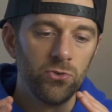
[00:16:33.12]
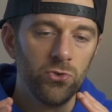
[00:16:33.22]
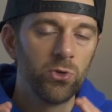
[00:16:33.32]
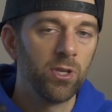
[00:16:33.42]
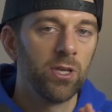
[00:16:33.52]

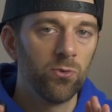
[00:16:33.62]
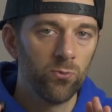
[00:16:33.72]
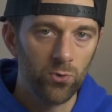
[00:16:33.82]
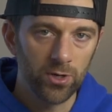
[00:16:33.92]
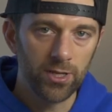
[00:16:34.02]
you can get
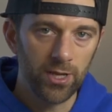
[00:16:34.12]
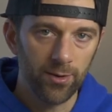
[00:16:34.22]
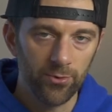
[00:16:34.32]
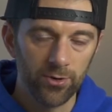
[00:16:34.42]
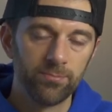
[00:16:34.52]
one
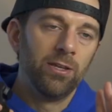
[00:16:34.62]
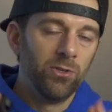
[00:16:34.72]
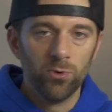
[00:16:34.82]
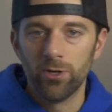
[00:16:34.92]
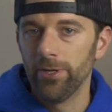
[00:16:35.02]
camera and
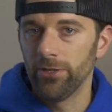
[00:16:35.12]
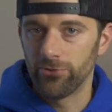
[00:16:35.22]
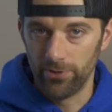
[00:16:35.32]
you wanna make